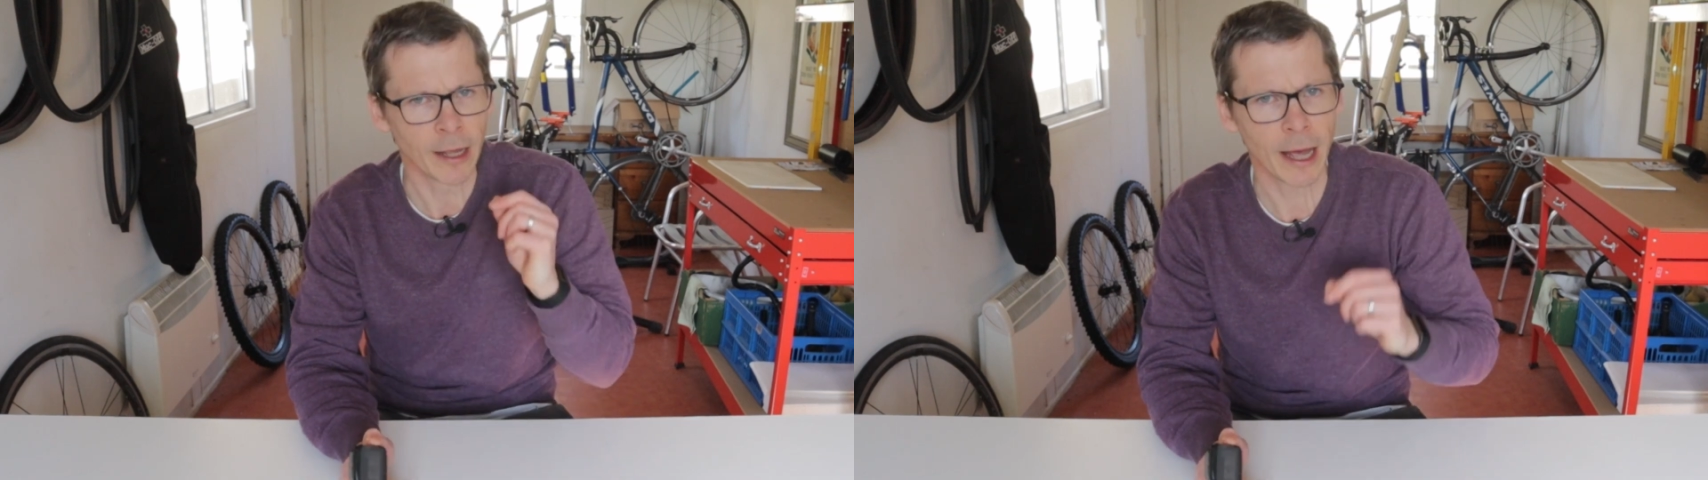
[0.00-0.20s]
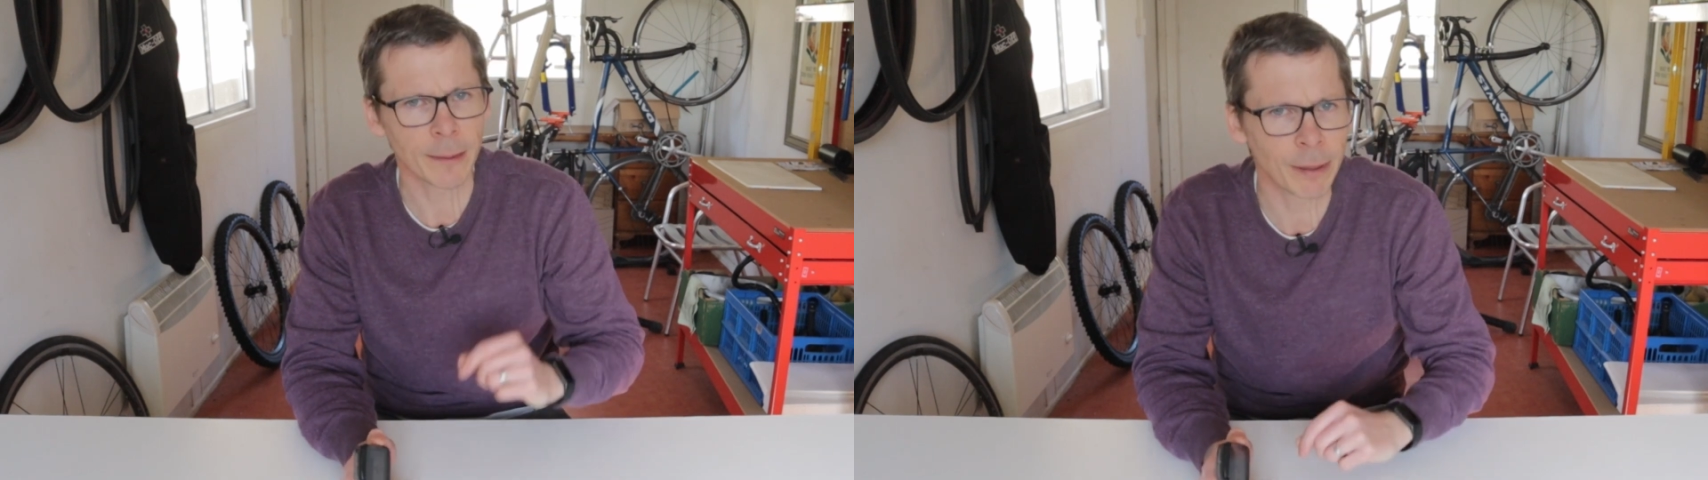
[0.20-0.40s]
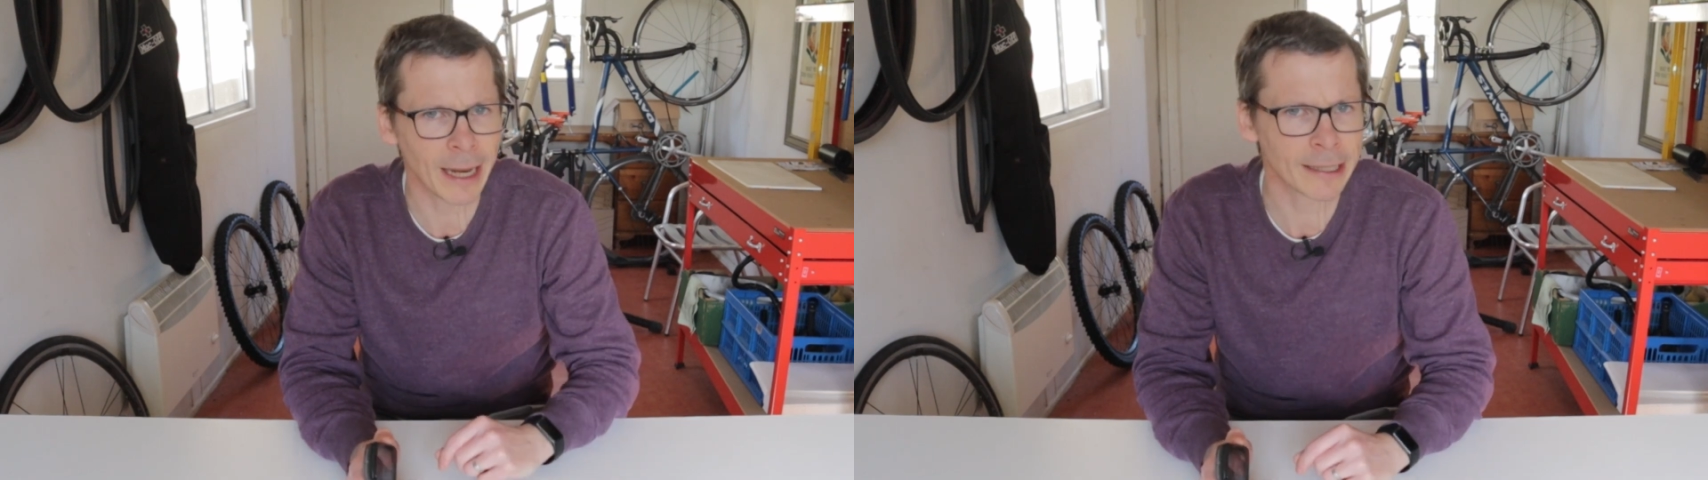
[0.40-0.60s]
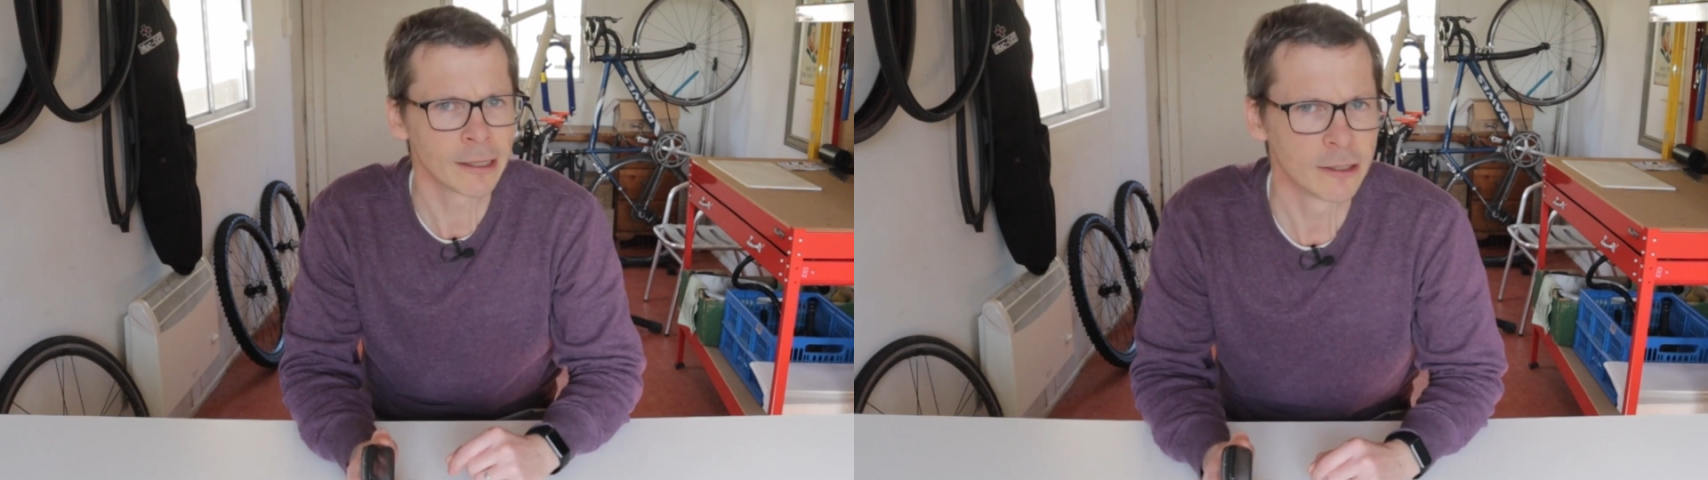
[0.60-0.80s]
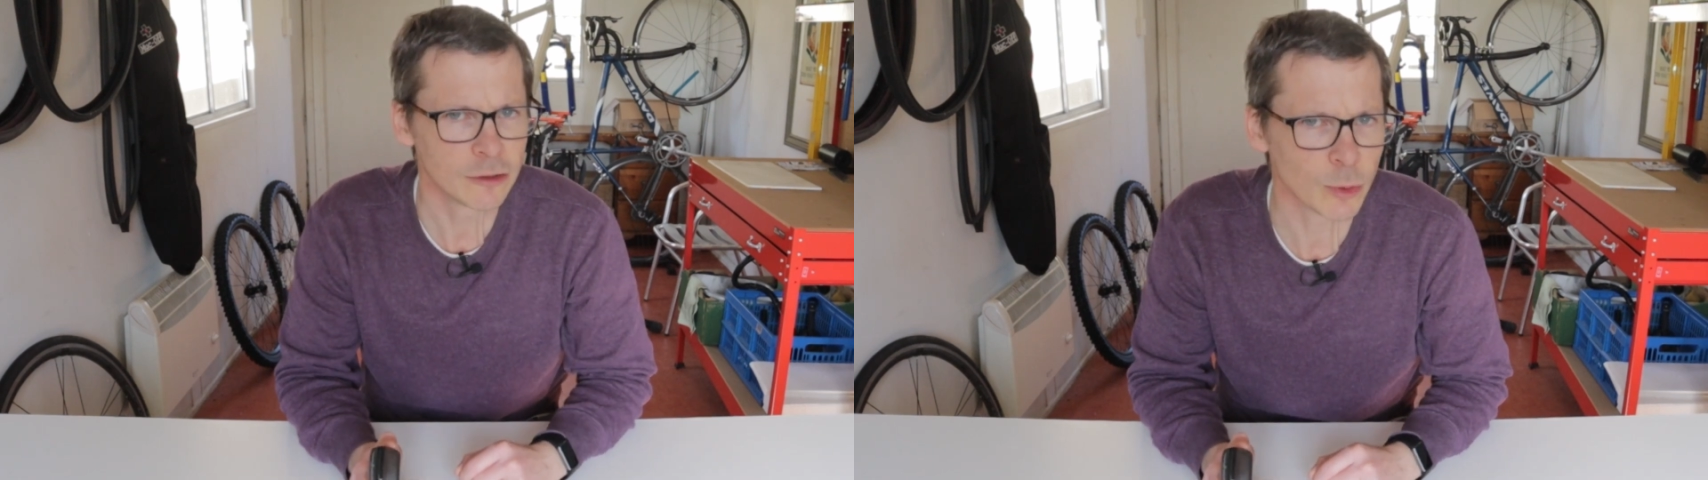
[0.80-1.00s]
I plan
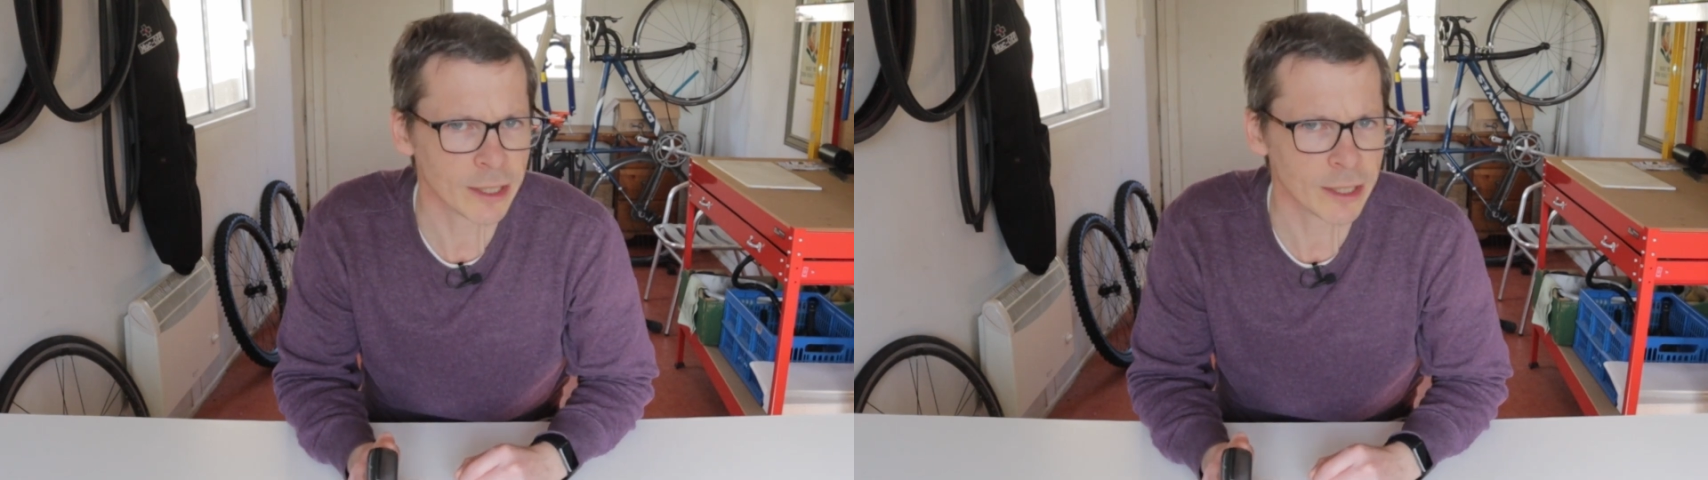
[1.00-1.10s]
to